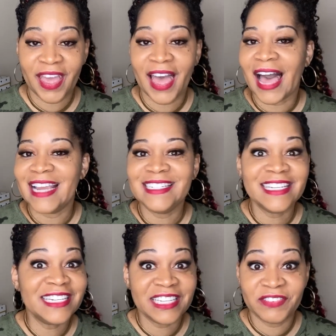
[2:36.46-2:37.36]
I didn't
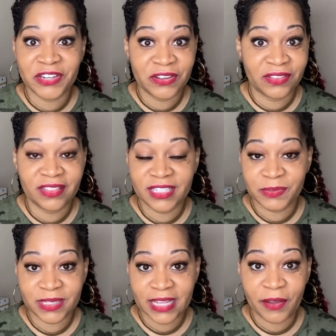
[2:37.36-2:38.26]
even know that this was
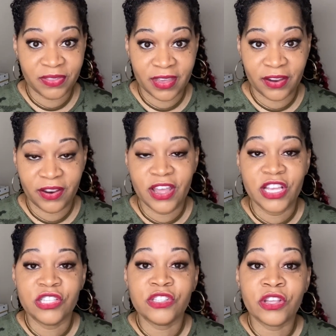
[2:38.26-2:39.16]
out there.
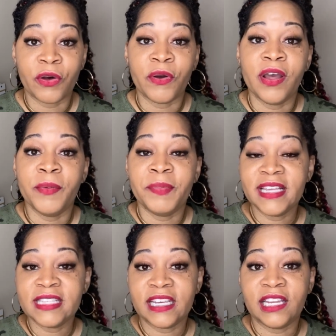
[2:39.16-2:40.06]
So
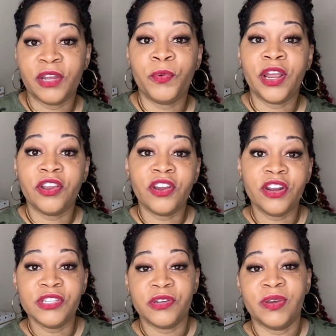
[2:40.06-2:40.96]
basically what you're gonna
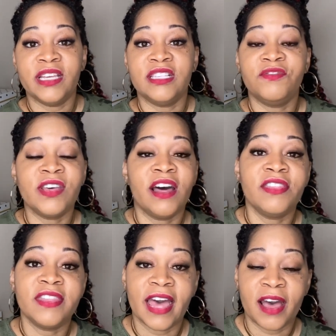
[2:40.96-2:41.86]
do is fill out the
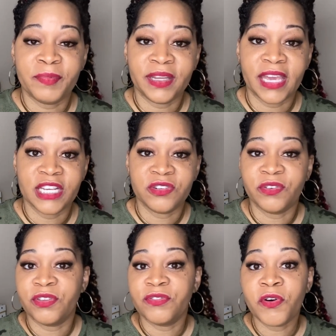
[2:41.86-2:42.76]
application or the
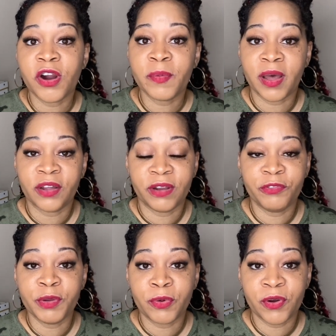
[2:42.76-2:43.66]
form on
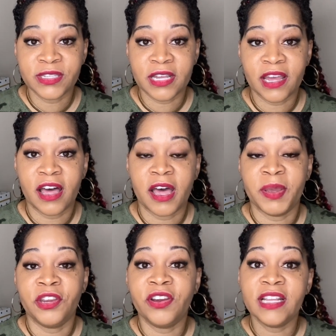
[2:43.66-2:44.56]
rentreporters.com, and you're
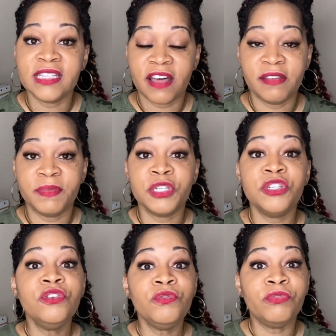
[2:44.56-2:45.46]
gonna tell them that
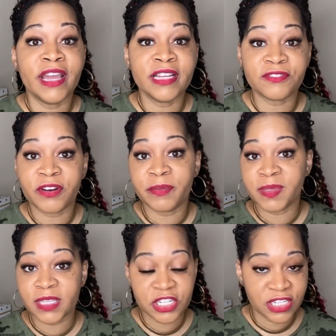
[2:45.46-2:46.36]
you rent from such
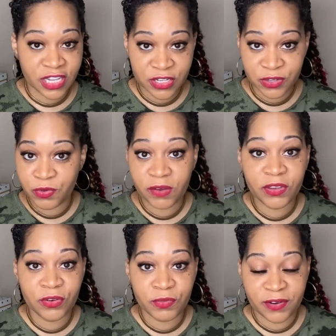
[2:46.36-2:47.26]
and such, whoever you
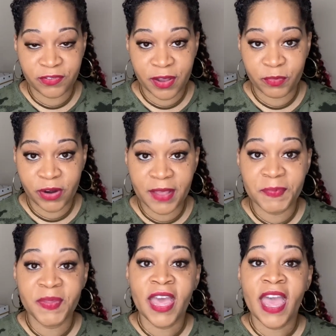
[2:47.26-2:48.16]
rent from, right?
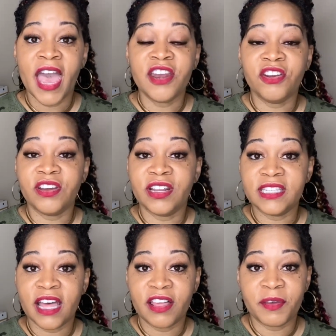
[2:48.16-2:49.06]
And you're gonna tell
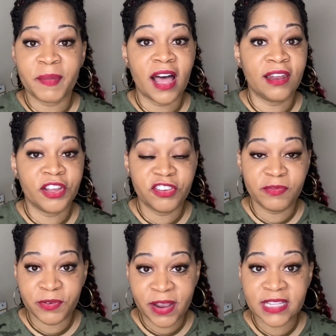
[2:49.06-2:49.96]
them how long you've been
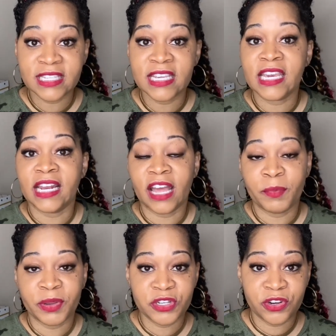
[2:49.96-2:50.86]
renting and how much
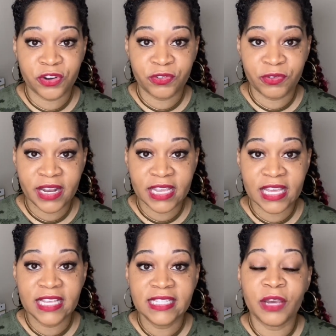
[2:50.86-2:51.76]
your rent is.
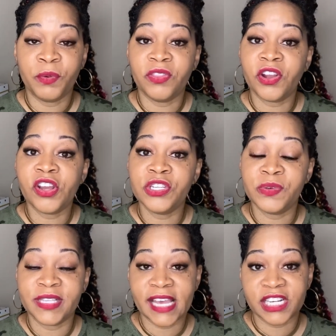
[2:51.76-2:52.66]
And what they're gonna do is
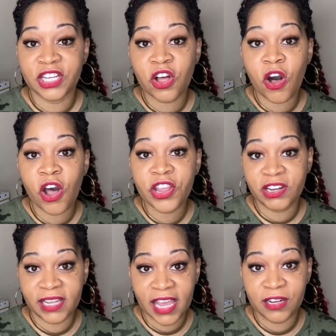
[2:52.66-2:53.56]
actually call your
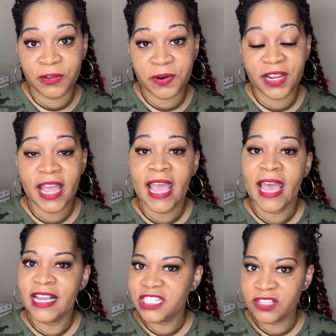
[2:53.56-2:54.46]
landlord and
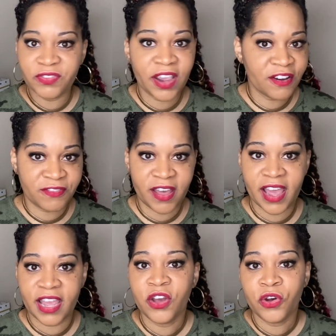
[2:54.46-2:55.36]
just verify
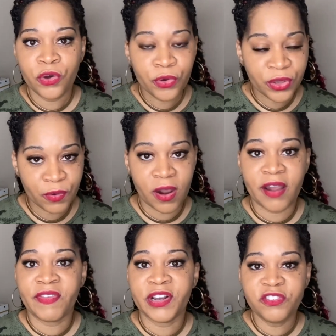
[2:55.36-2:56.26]
who you are and
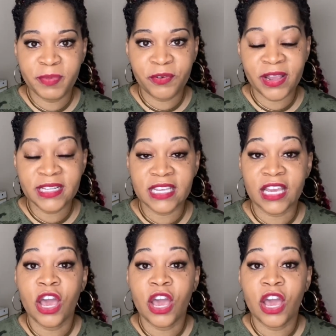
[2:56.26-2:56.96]
that you've been renting.